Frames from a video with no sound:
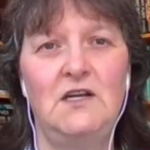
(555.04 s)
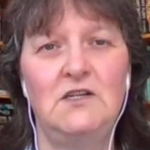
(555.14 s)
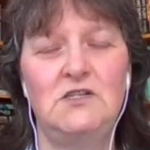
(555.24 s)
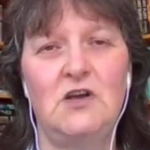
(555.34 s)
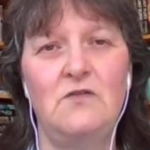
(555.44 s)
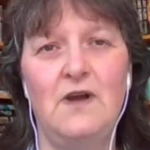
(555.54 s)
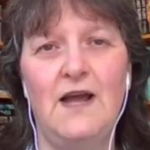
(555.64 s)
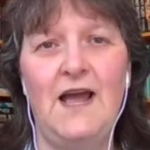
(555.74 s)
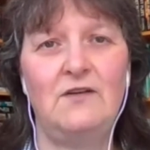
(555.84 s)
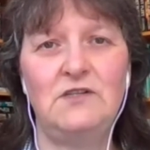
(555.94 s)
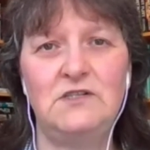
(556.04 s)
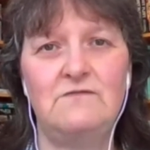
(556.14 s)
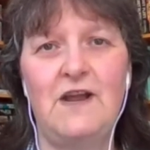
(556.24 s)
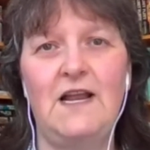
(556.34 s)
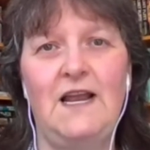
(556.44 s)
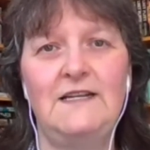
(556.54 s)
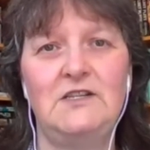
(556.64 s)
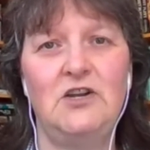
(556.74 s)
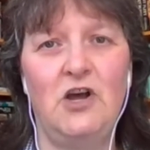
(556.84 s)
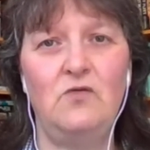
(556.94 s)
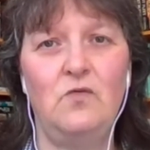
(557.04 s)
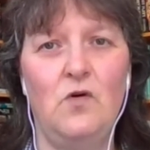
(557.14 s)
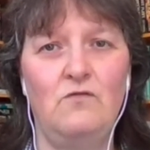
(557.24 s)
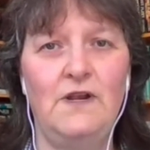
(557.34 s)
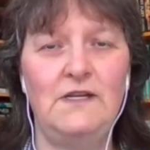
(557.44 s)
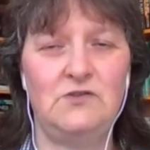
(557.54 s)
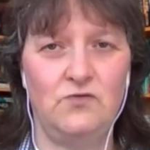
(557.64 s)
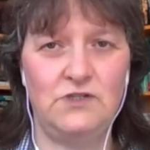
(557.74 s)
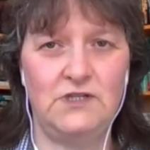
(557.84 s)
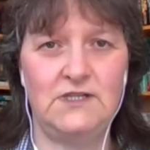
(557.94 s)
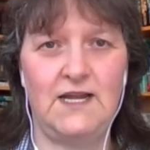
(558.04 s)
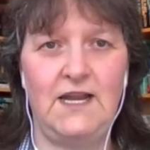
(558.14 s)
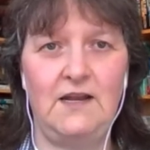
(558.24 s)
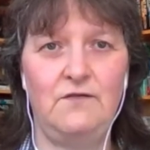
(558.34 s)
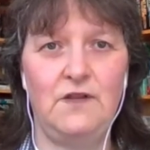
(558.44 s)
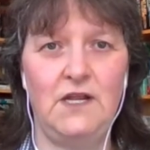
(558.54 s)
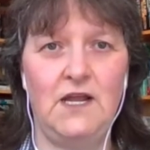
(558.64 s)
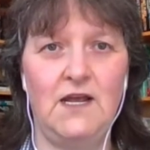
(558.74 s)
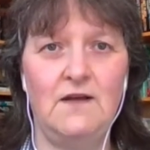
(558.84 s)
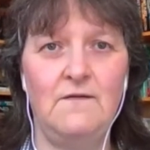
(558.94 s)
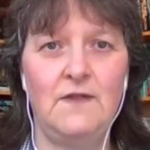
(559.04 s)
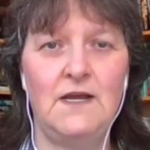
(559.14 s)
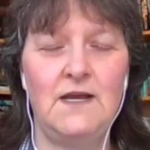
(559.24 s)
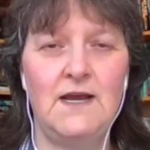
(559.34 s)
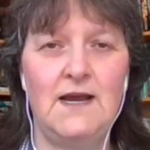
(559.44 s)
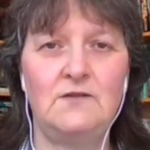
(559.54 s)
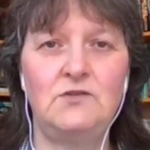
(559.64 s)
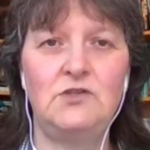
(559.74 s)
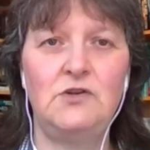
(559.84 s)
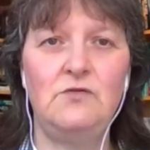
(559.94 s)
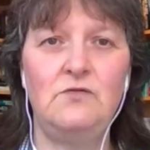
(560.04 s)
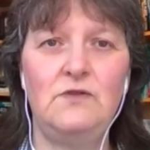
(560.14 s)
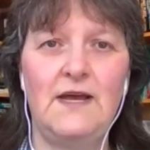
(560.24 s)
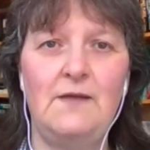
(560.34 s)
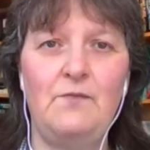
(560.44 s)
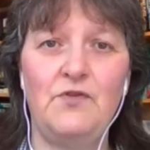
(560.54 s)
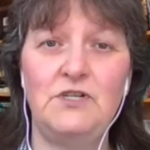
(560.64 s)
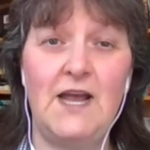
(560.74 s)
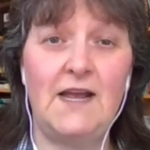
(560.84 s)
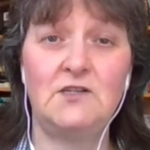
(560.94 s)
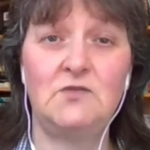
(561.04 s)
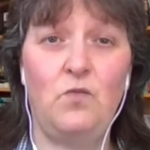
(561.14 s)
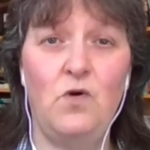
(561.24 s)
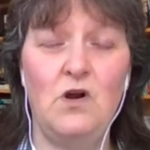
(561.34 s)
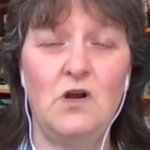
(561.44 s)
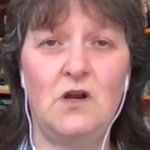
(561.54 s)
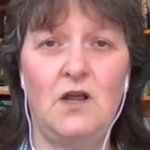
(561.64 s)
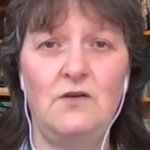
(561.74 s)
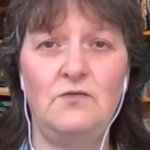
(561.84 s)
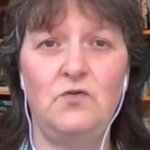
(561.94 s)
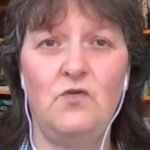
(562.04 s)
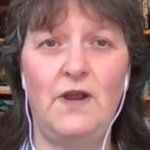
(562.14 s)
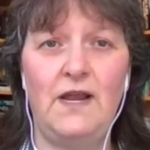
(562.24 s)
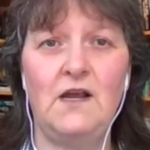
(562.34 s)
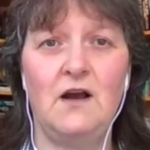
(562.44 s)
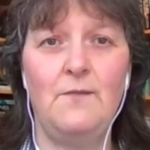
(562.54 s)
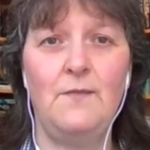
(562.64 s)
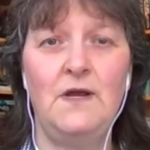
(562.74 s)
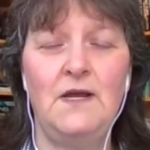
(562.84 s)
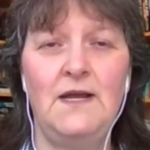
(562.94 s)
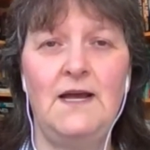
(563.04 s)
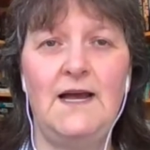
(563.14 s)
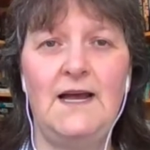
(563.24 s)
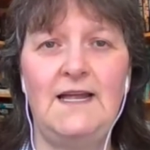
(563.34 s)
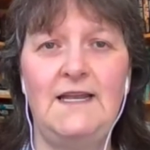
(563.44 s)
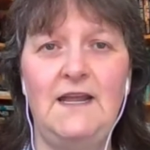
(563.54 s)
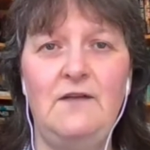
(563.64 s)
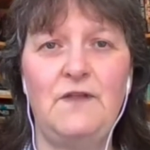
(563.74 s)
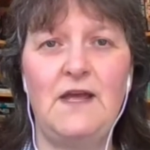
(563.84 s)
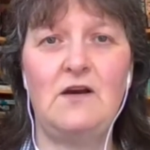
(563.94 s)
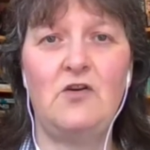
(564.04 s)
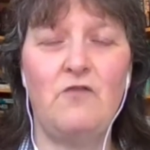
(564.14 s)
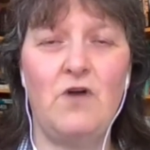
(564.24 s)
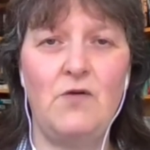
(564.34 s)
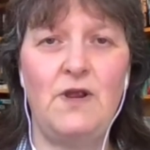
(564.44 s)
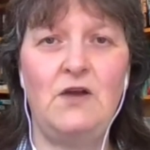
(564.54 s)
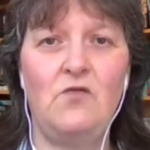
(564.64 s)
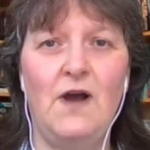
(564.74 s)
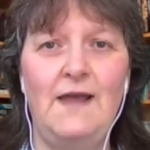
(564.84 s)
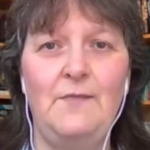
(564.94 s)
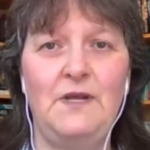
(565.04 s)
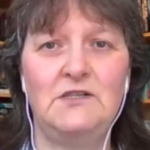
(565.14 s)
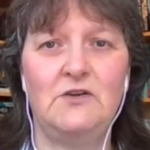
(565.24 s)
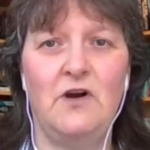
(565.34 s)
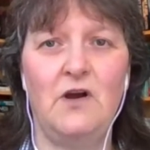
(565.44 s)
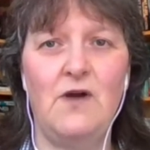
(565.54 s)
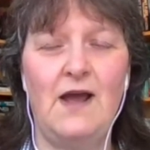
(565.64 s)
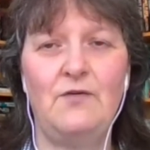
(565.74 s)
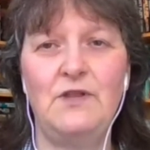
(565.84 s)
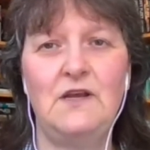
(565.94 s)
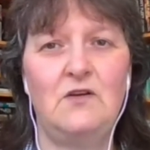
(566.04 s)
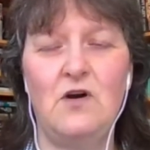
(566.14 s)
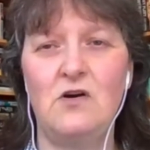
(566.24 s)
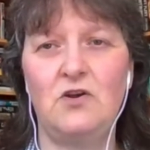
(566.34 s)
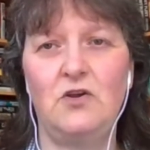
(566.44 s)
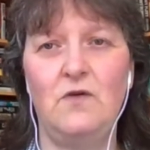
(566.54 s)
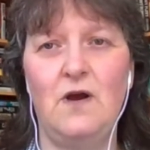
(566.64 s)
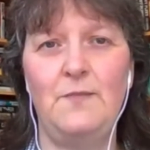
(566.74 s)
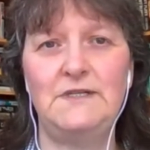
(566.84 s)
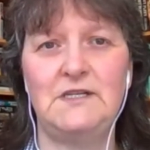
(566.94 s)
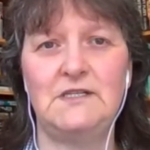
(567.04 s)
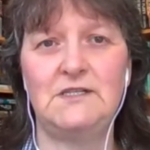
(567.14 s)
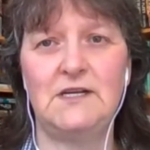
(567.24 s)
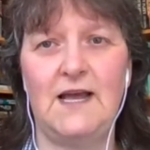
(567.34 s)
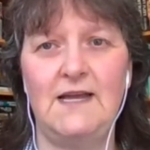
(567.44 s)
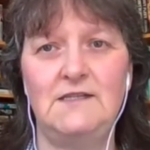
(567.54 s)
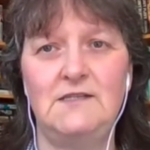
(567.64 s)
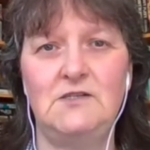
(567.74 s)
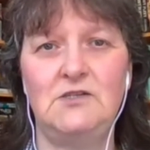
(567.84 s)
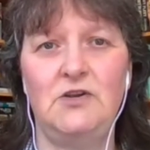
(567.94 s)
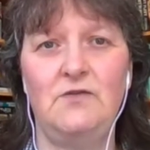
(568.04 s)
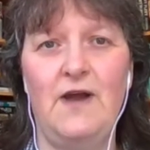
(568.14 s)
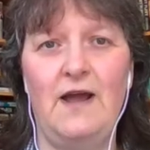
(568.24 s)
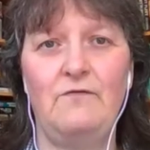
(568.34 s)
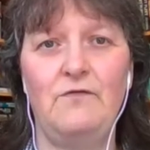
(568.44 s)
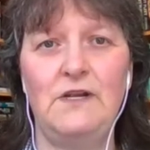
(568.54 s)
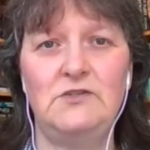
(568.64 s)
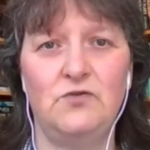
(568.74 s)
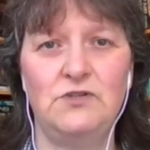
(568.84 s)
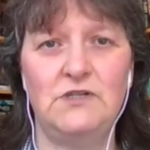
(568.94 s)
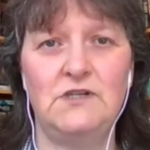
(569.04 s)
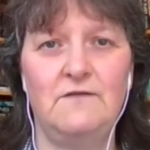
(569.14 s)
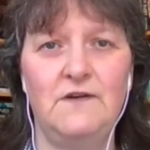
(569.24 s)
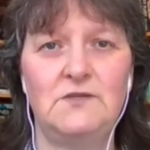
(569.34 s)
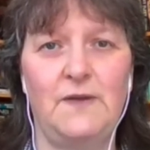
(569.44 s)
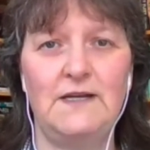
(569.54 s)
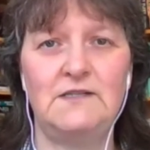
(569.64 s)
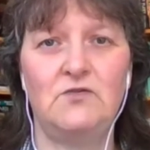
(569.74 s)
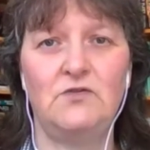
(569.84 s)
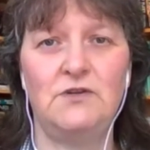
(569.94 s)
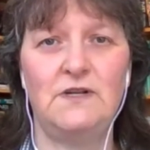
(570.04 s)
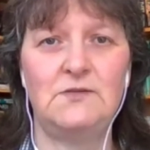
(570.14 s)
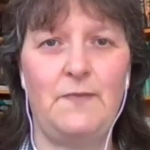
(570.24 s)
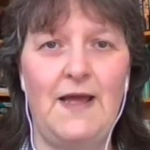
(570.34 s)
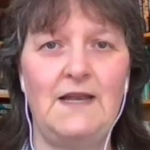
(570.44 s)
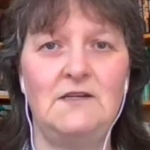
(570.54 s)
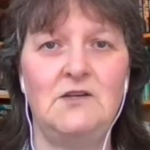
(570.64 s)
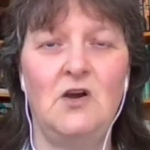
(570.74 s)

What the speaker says: So how does a regulator know what resources they need for the year? How do they project workload or income? And if they are growing or aiming to grow, how are they going to argue a business case to have resources in the first place or to expand